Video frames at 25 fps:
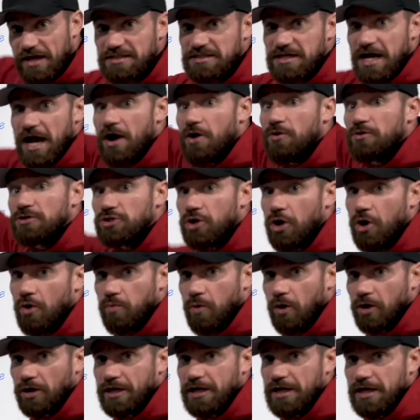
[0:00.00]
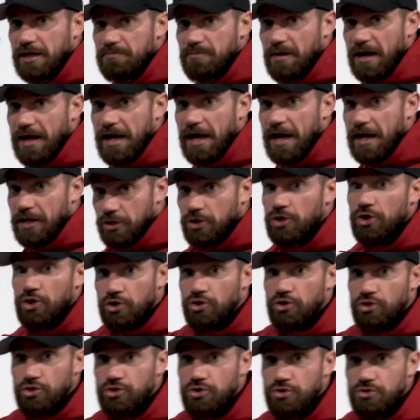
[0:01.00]
that's how it's all working in my head.
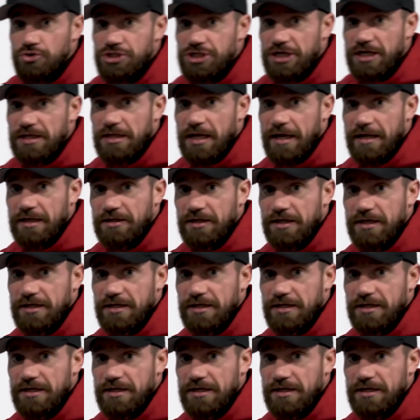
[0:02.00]
Do shit like